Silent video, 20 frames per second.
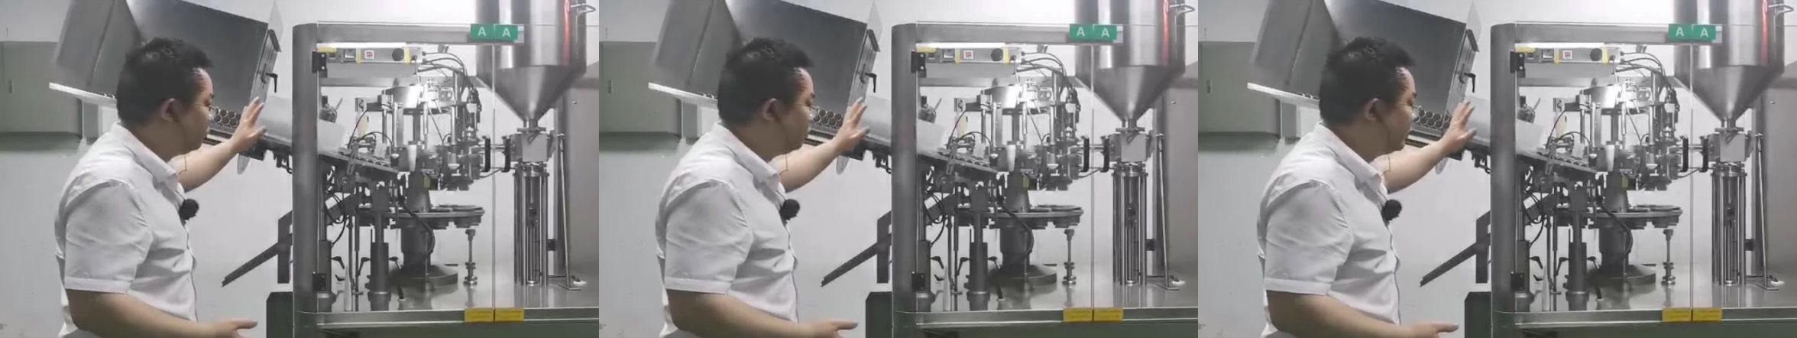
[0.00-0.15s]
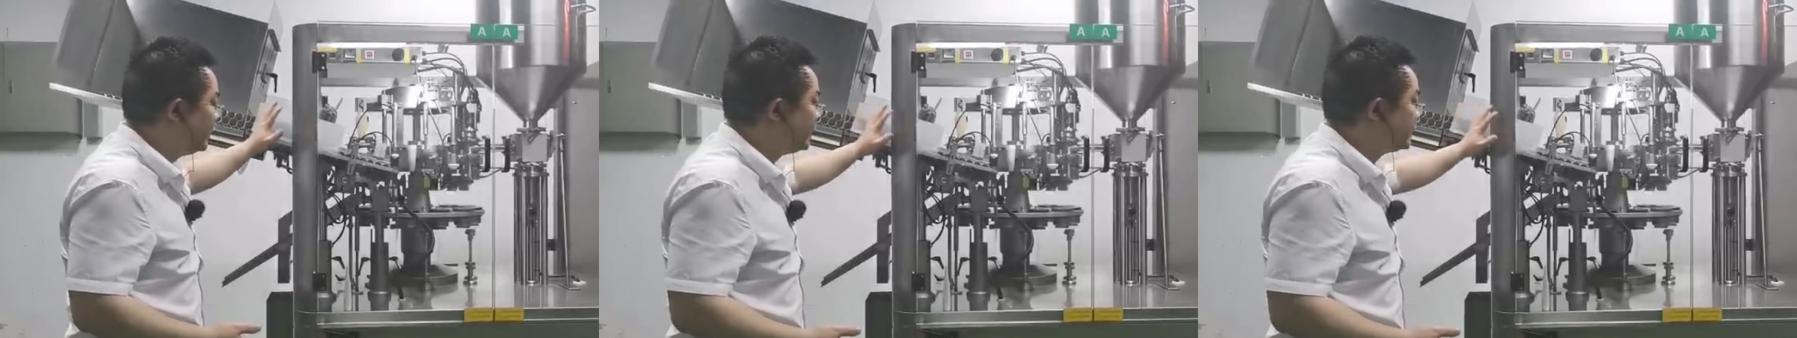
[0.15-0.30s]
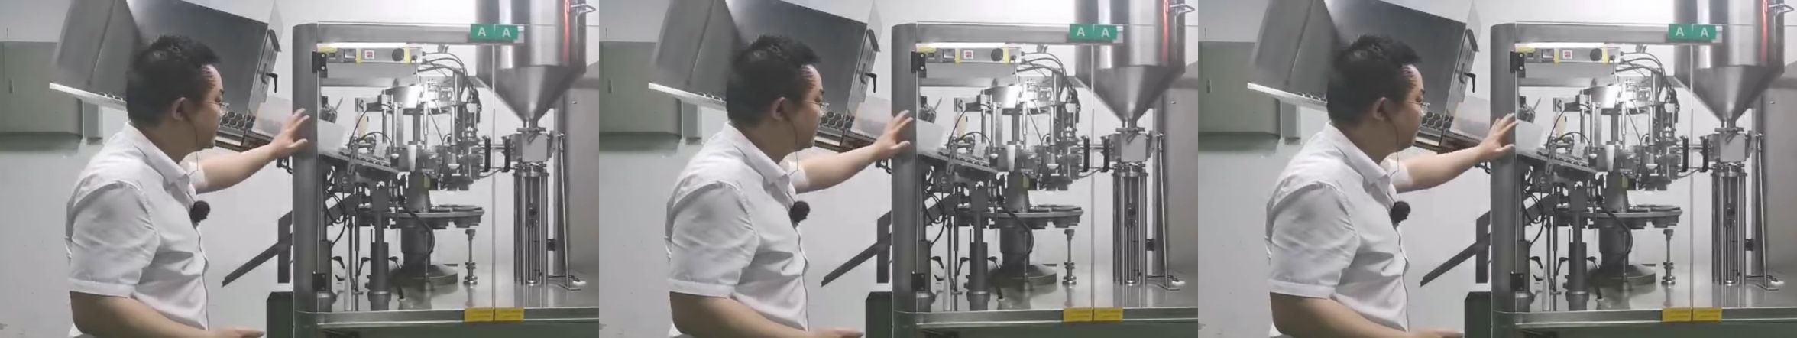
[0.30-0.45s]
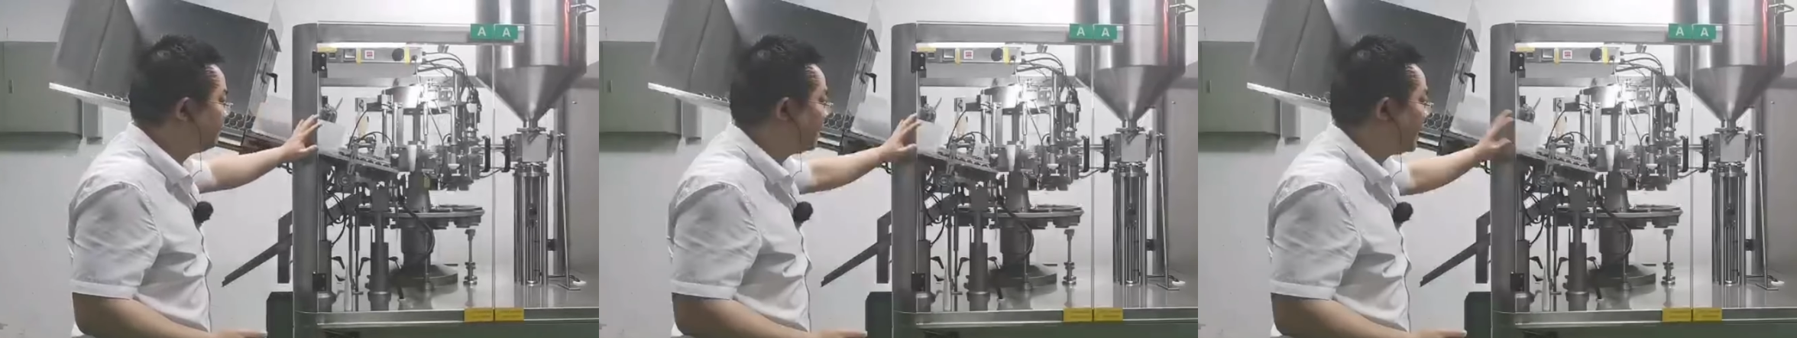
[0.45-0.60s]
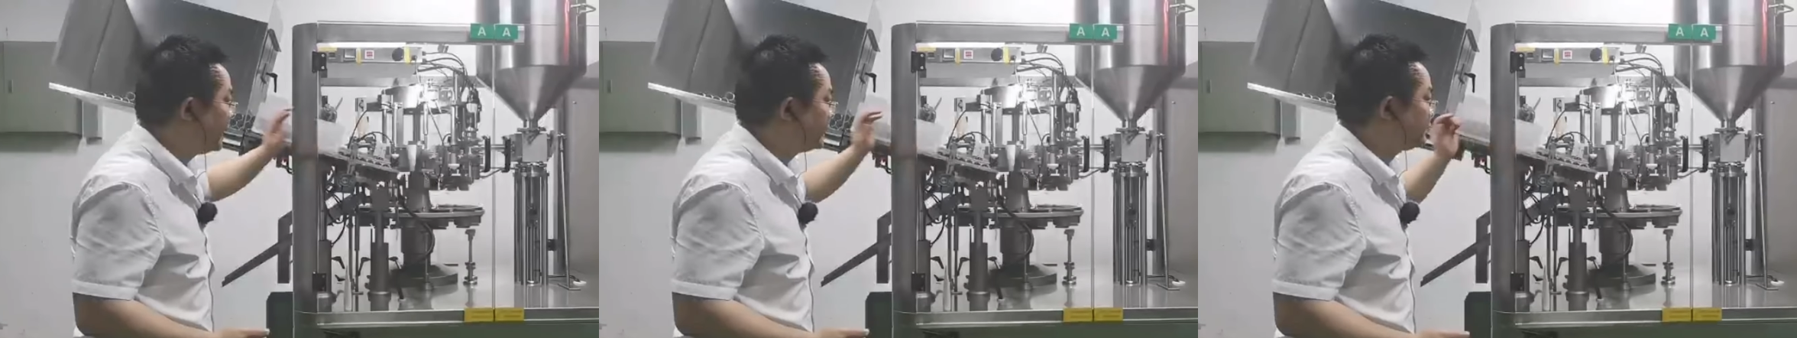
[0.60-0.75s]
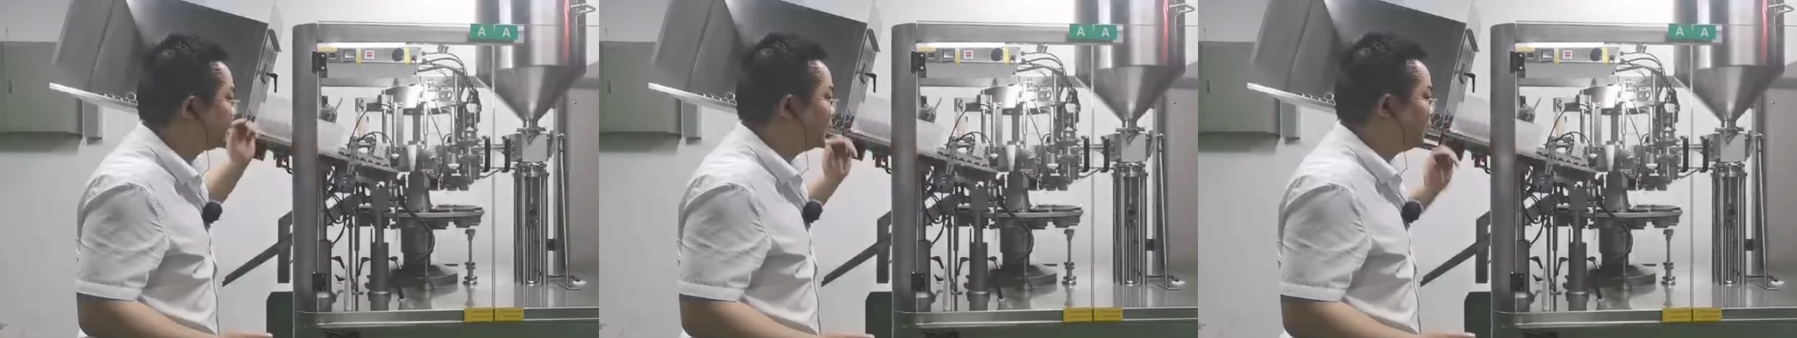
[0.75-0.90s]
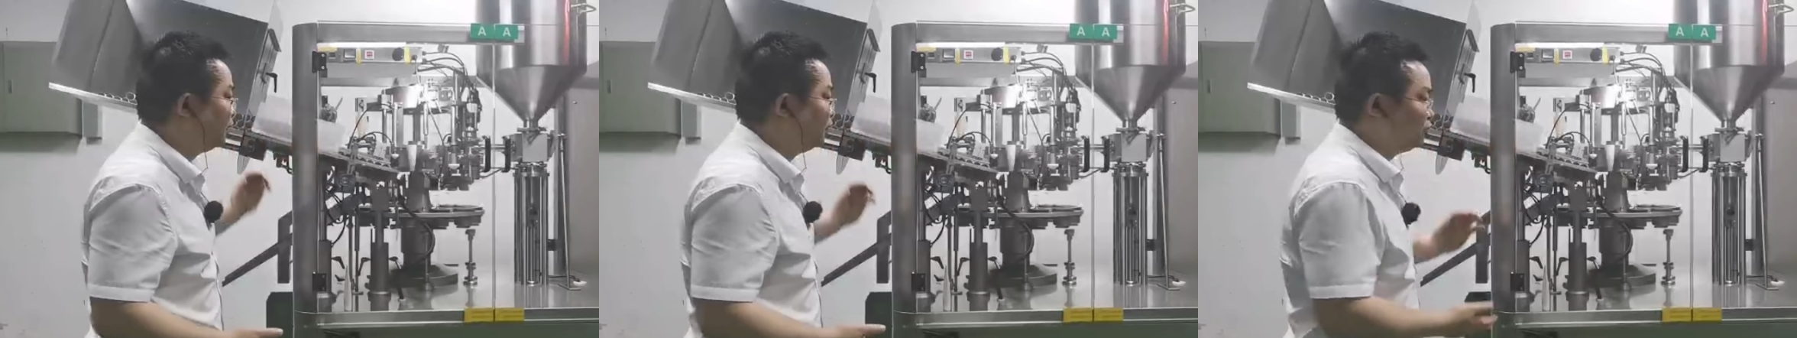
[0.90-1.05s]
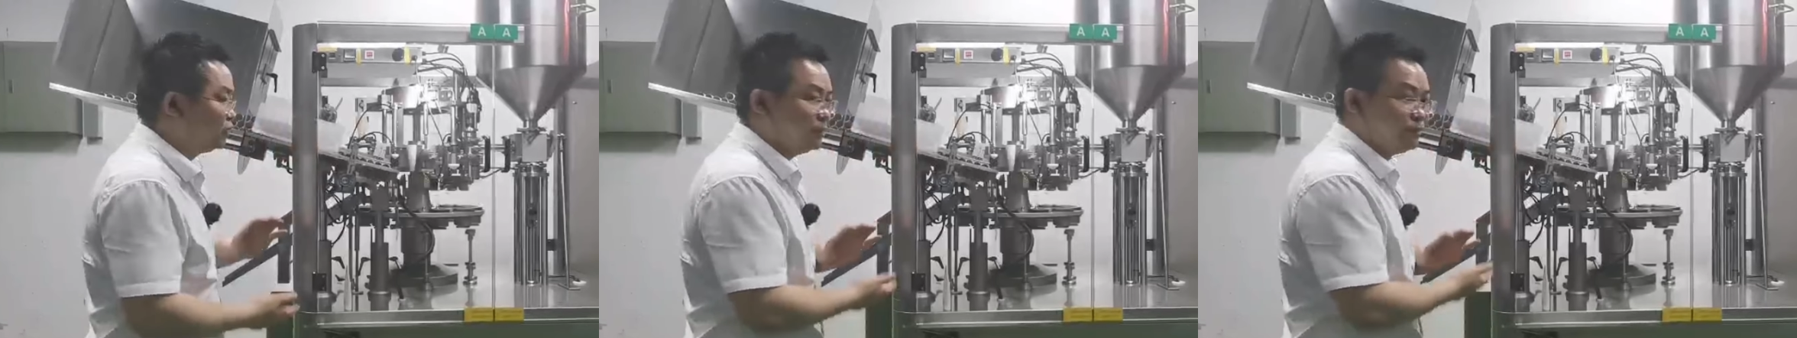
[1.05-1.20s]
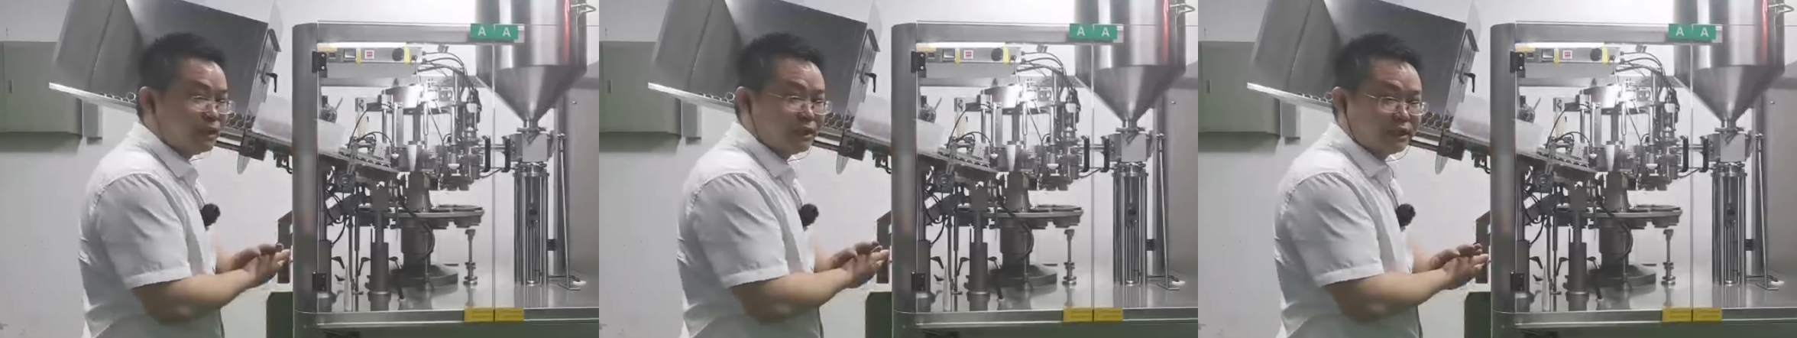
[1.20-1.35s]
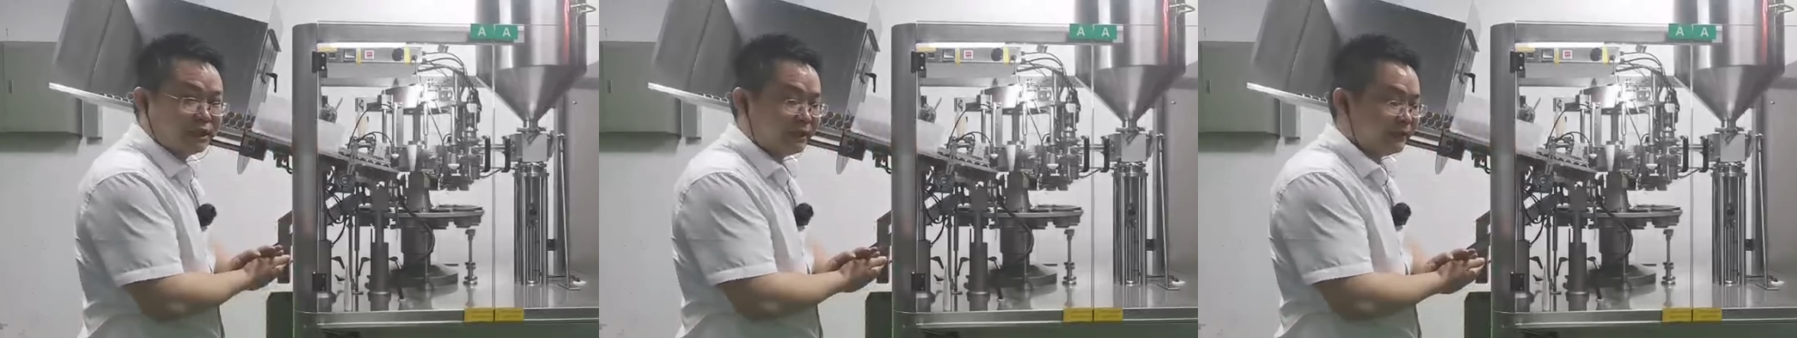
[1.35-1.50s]
this part of
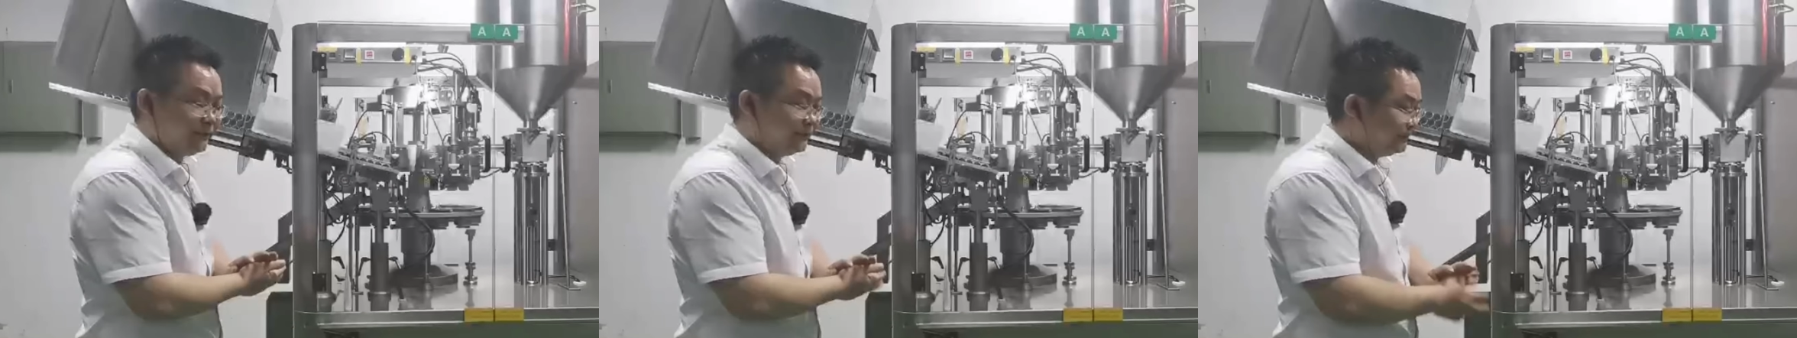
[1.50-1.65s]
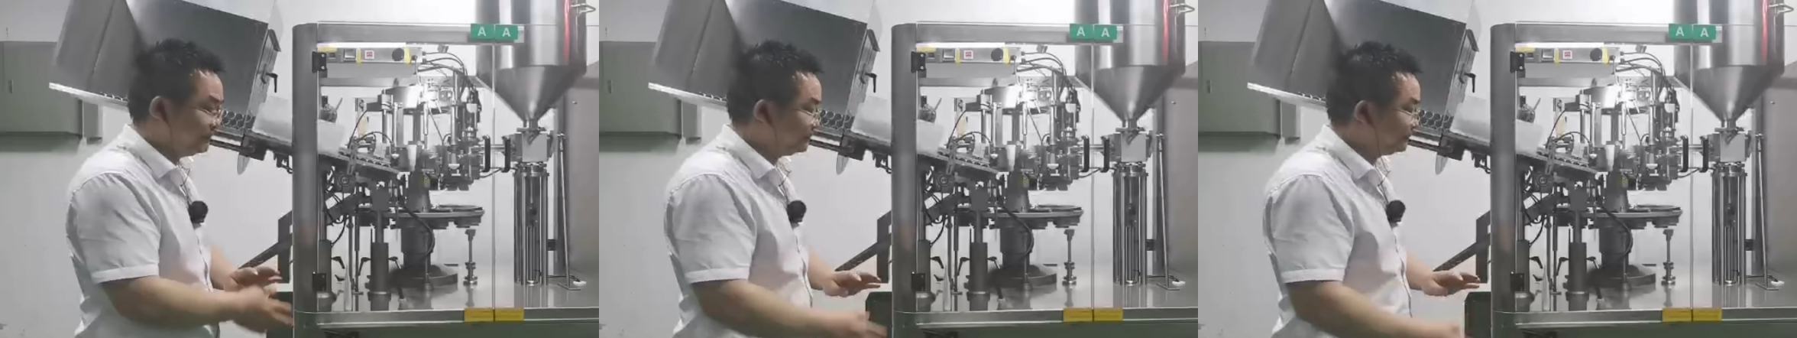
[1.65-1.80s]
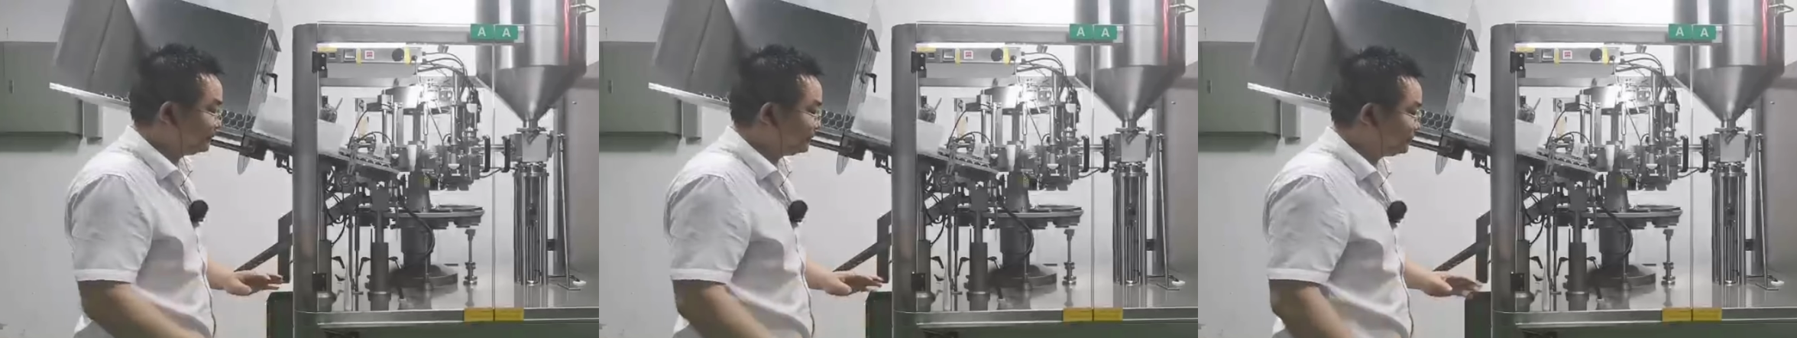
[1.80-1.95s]
the machine.